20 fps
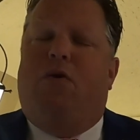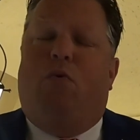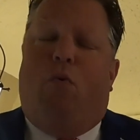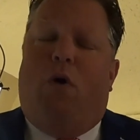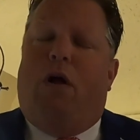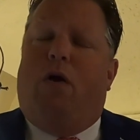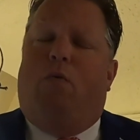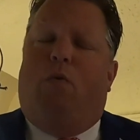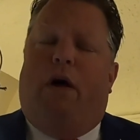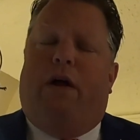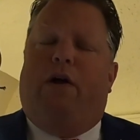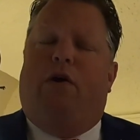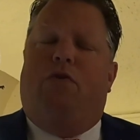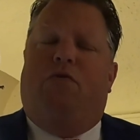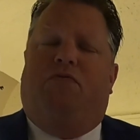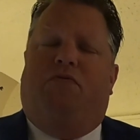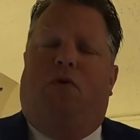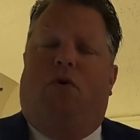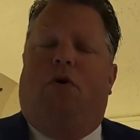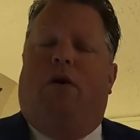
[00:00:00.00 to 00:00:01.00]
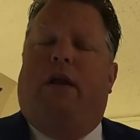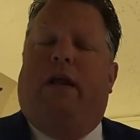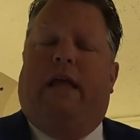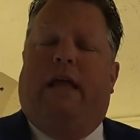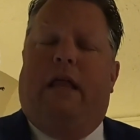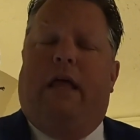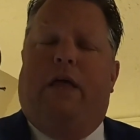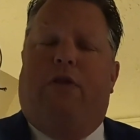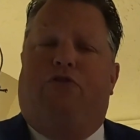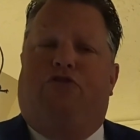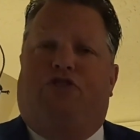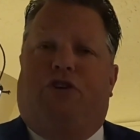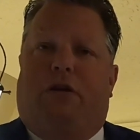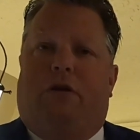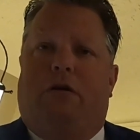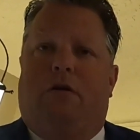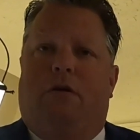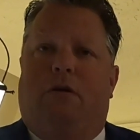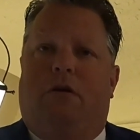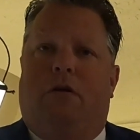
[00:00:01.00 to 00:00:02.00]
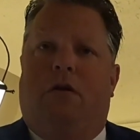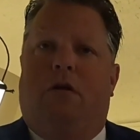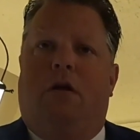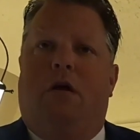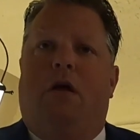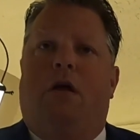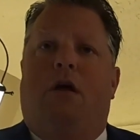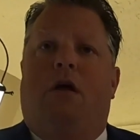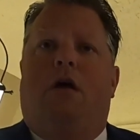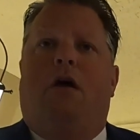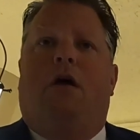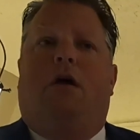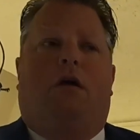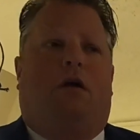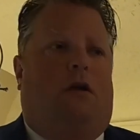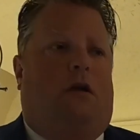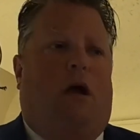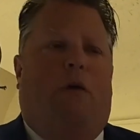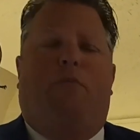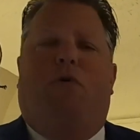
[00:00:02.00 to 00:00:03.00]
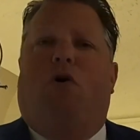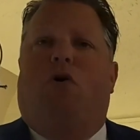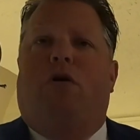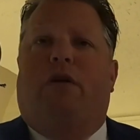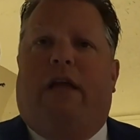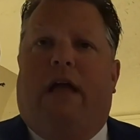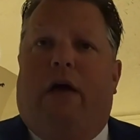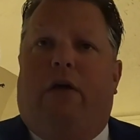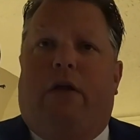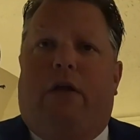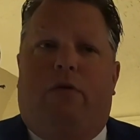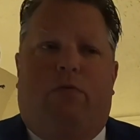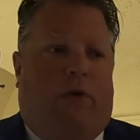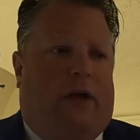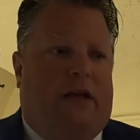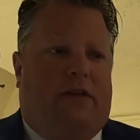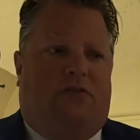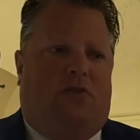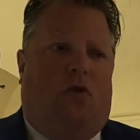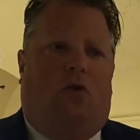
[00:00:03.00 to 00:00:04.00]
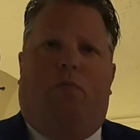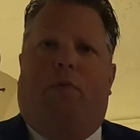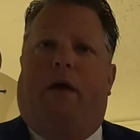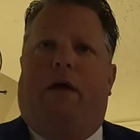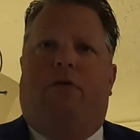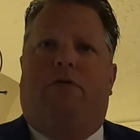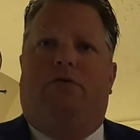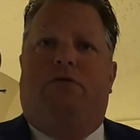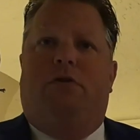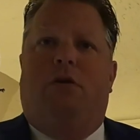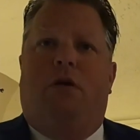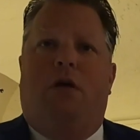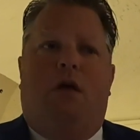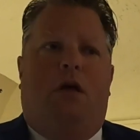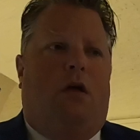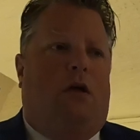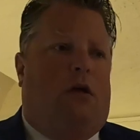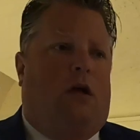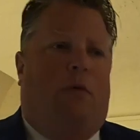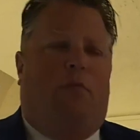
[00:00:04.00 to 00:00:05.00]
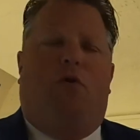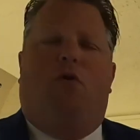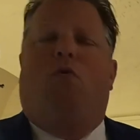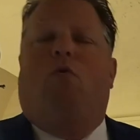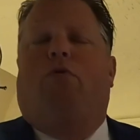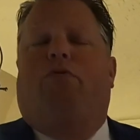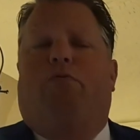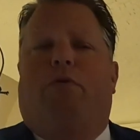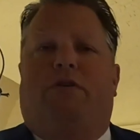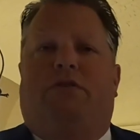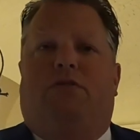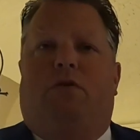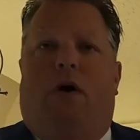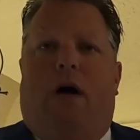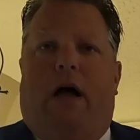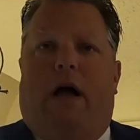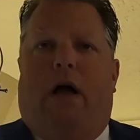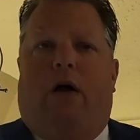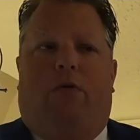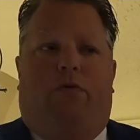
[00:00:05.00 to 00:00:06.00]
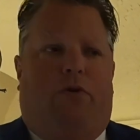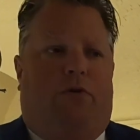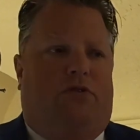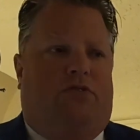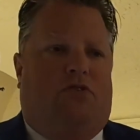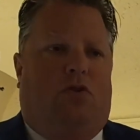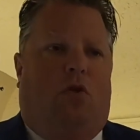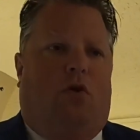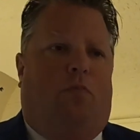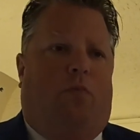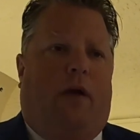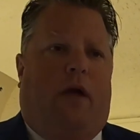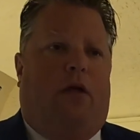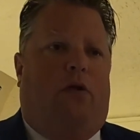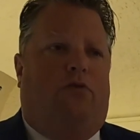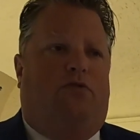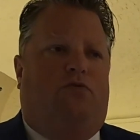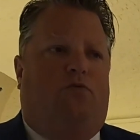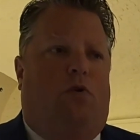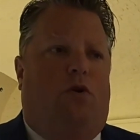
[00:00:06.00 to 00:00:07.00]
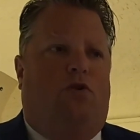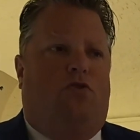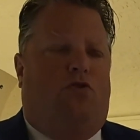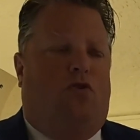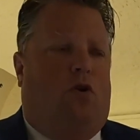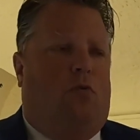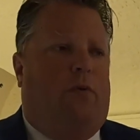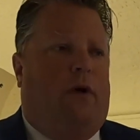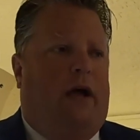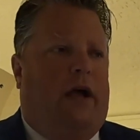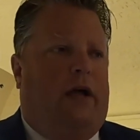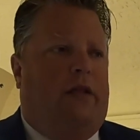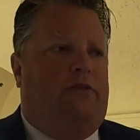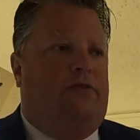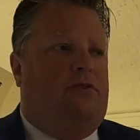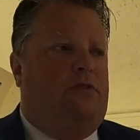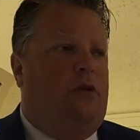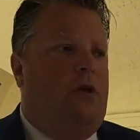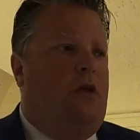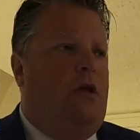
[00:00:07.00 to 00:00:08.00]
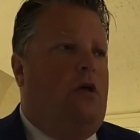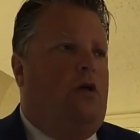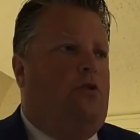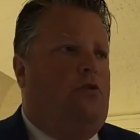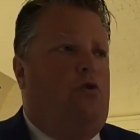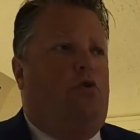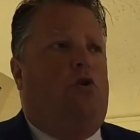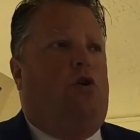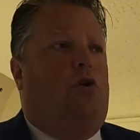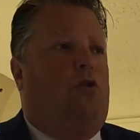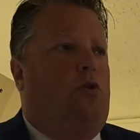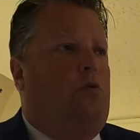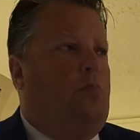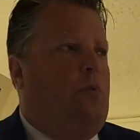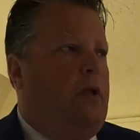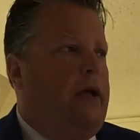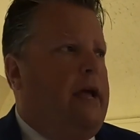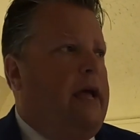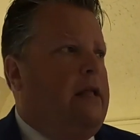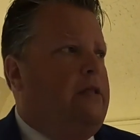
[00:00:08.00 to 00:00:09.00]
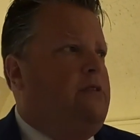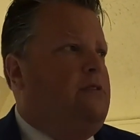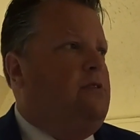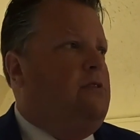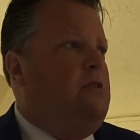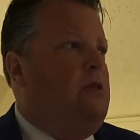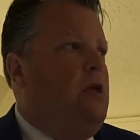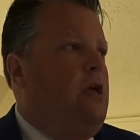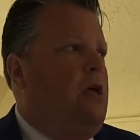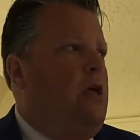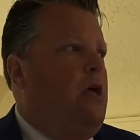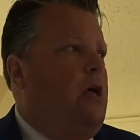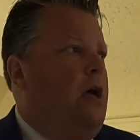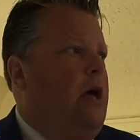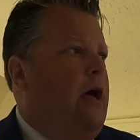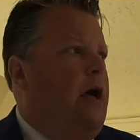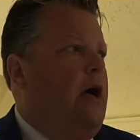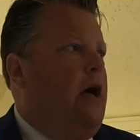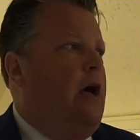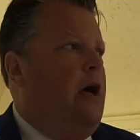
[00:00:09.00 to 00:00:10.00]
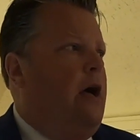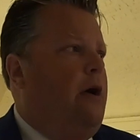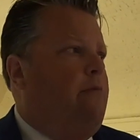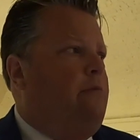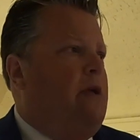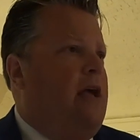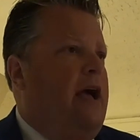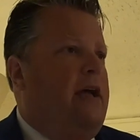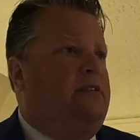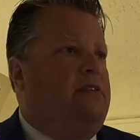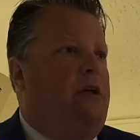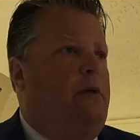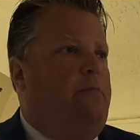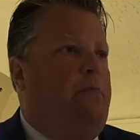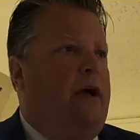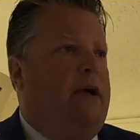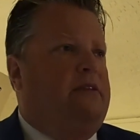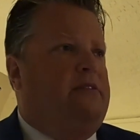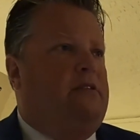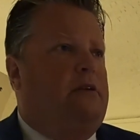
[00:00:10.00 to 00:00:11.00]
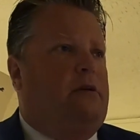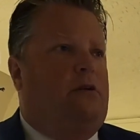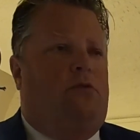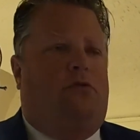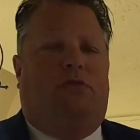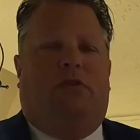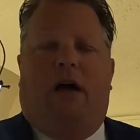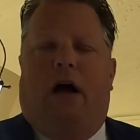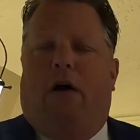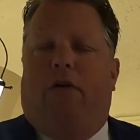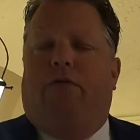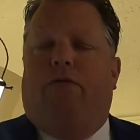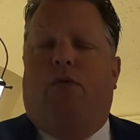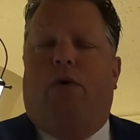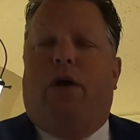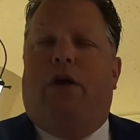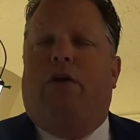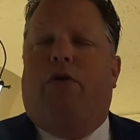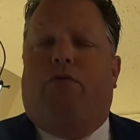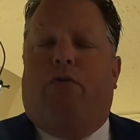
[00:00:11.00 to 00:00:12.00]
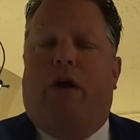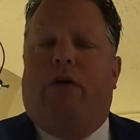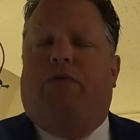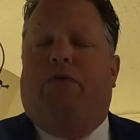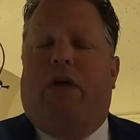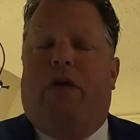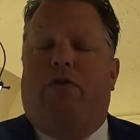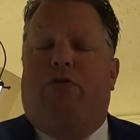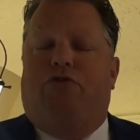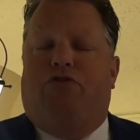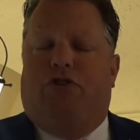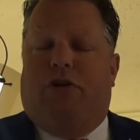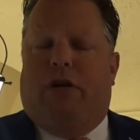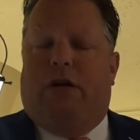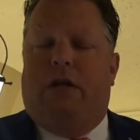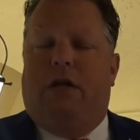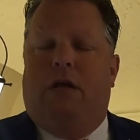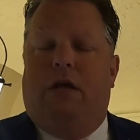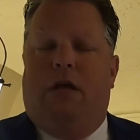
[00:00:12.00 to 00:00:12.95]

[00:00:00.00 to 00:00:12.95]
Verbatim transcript: Don't why, why go to Florida to get energy? come to Hardin County. We got solar panels. Come to Northwest Ohio. There's solar panels, wind turbines, nuclear plants, uh, guys on bicycles. However, we can create the energy.